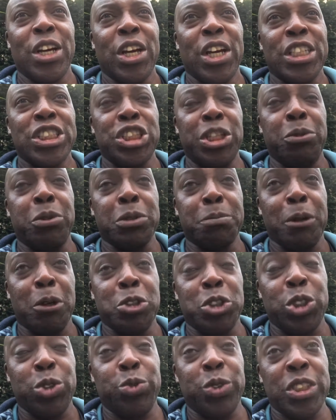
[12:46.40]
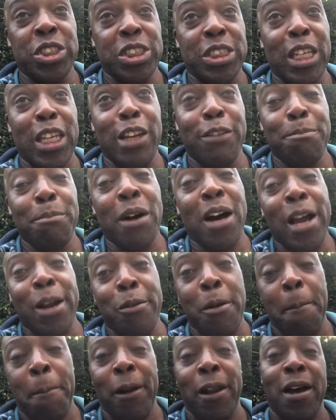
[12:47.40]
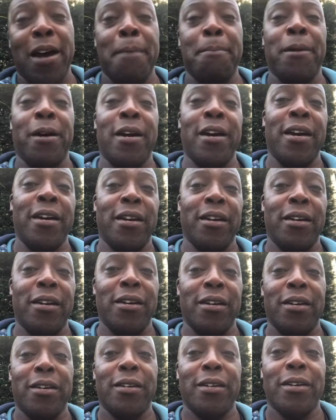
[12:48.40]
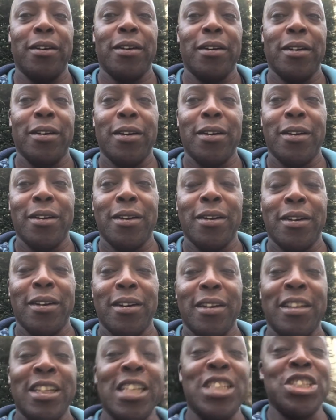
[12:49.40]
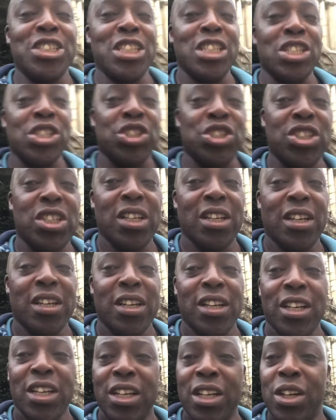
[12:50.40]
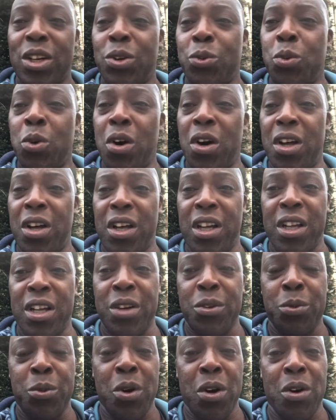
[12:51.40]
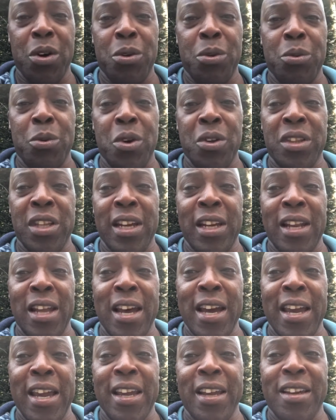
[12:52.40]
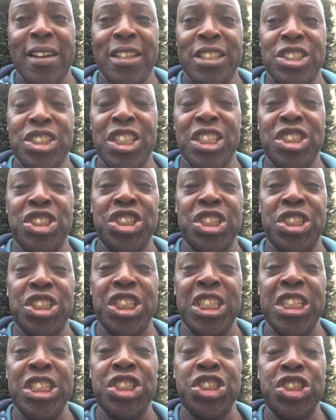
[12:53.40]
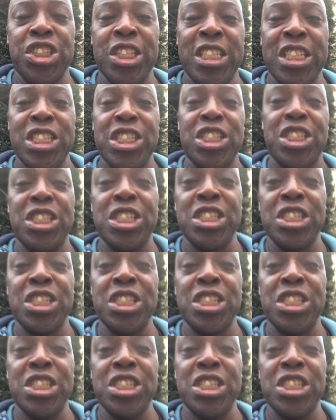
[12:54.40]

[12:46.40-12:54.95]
she was supposed to receive my reply by. This is what they're like. This